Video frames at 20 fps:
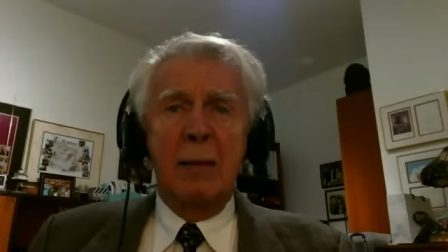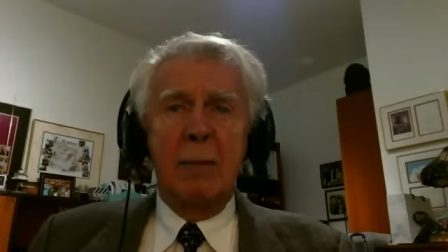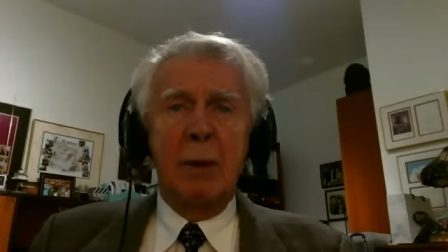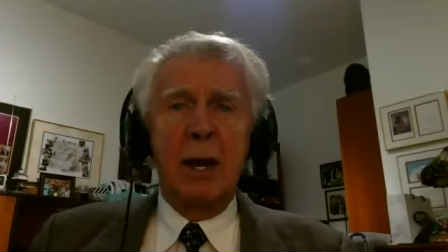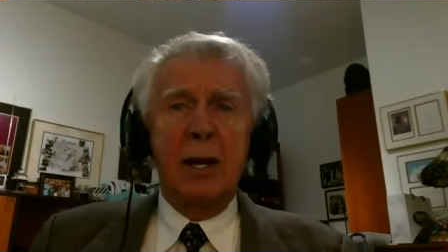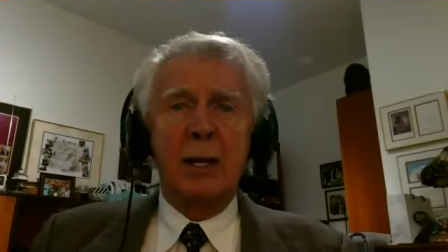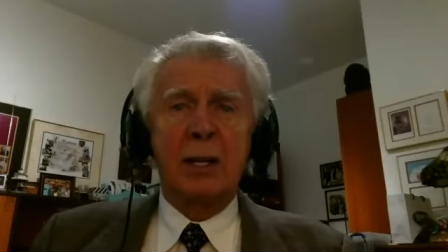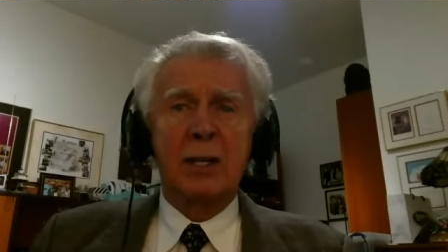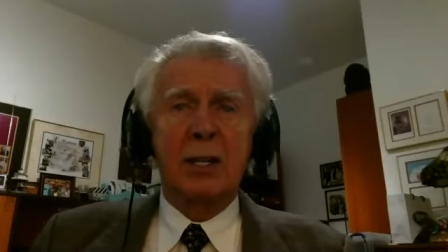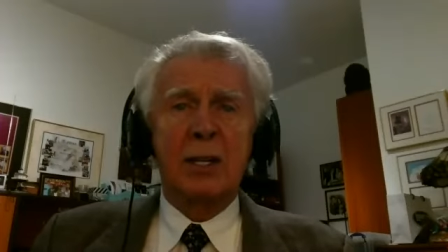
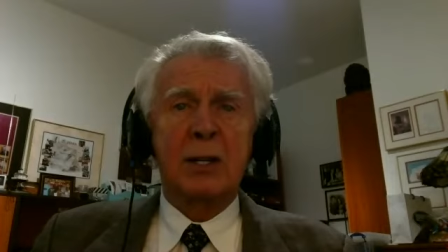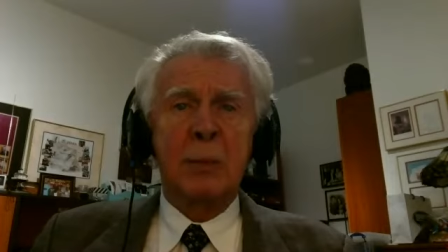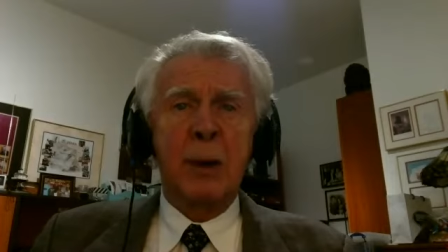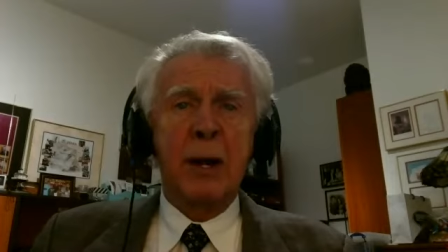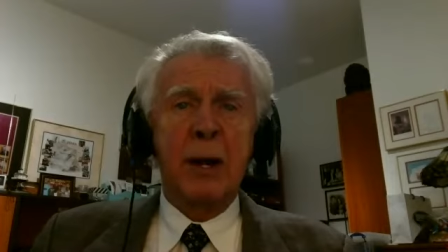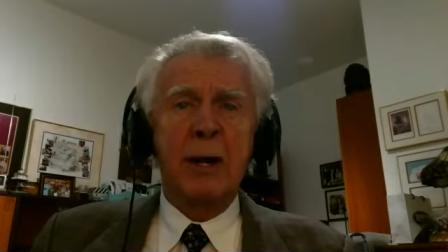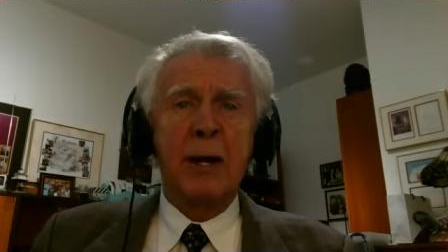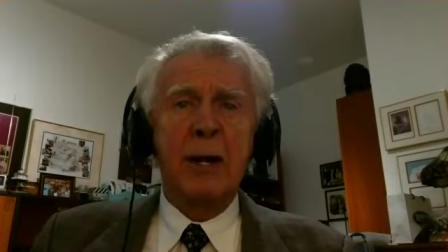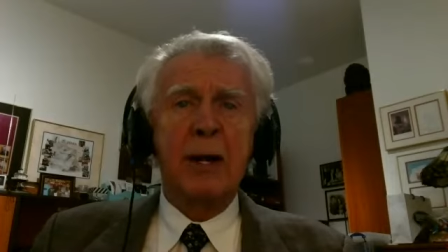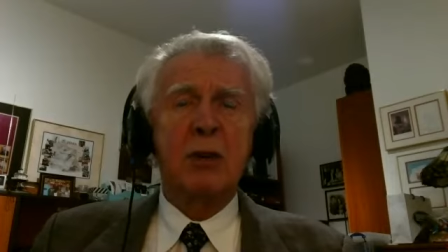by
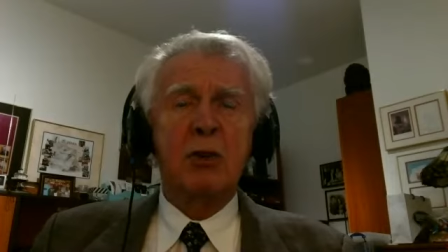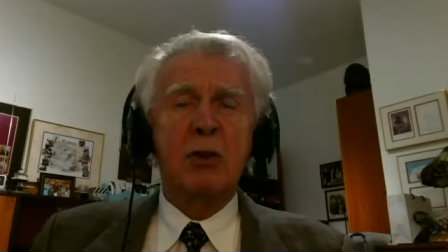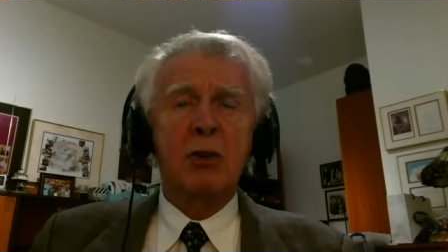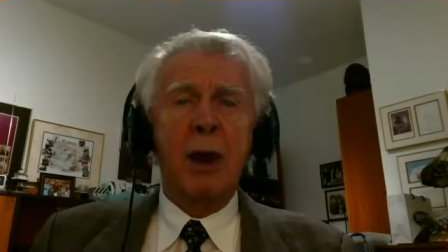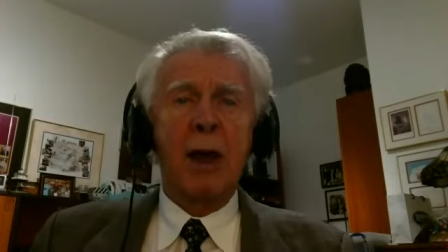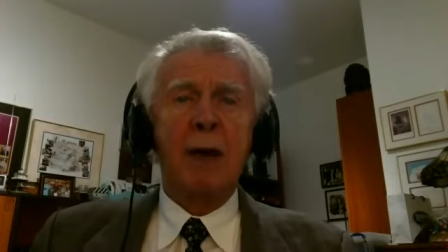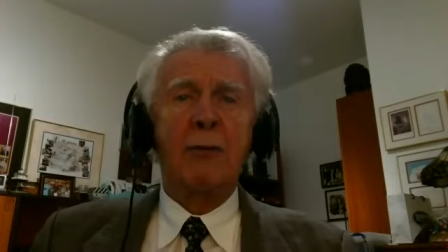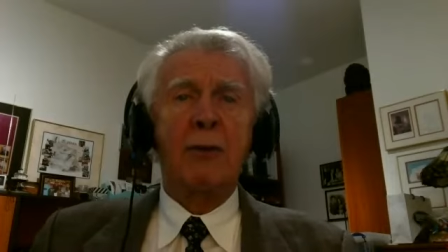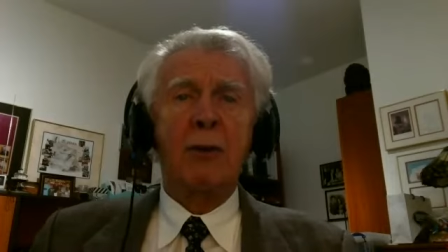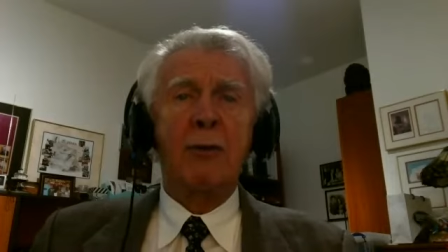suspending
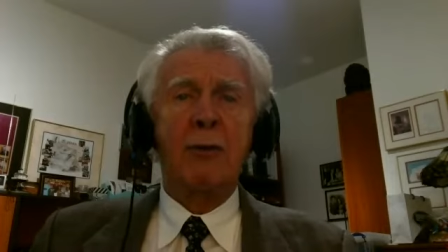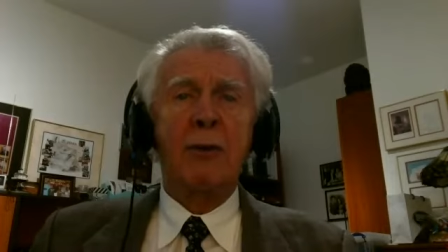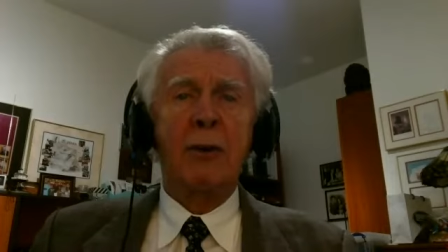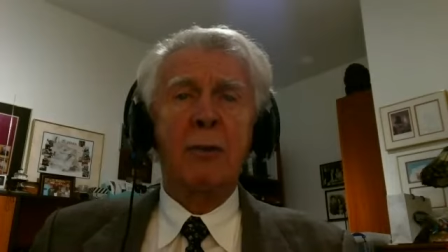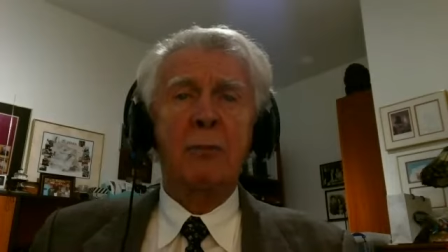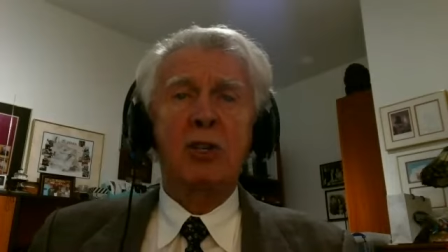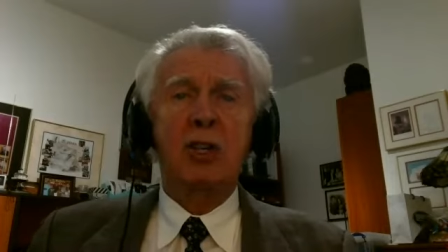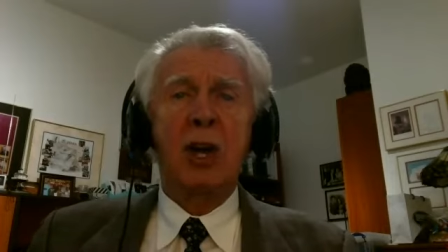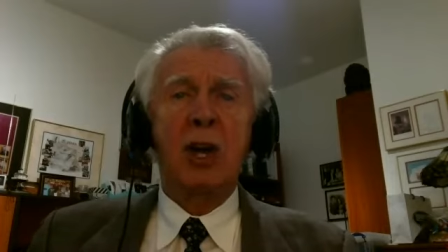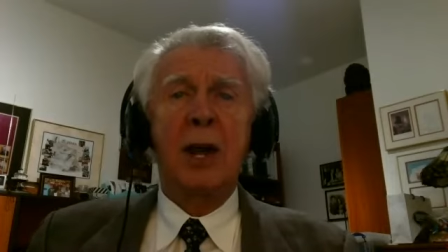travel
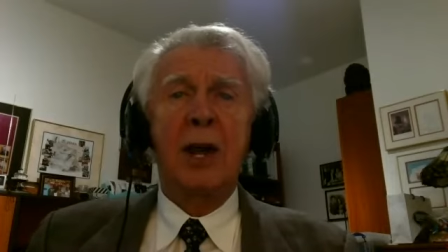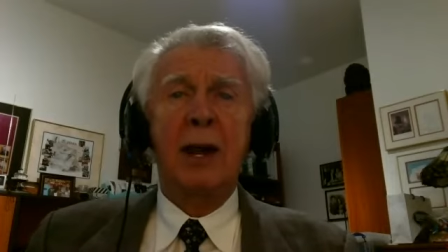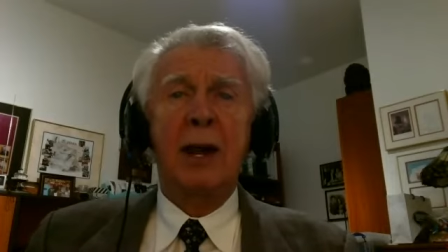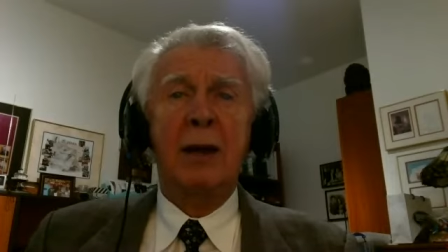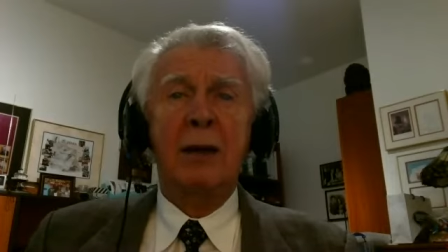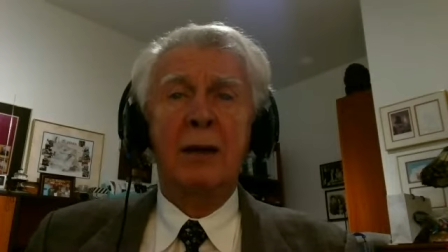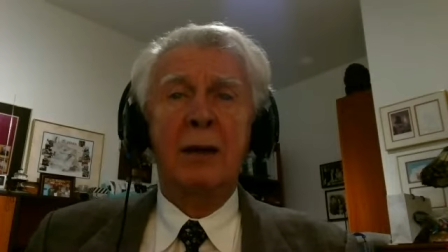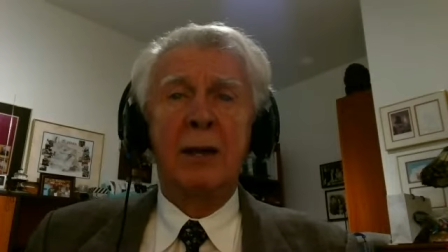from China.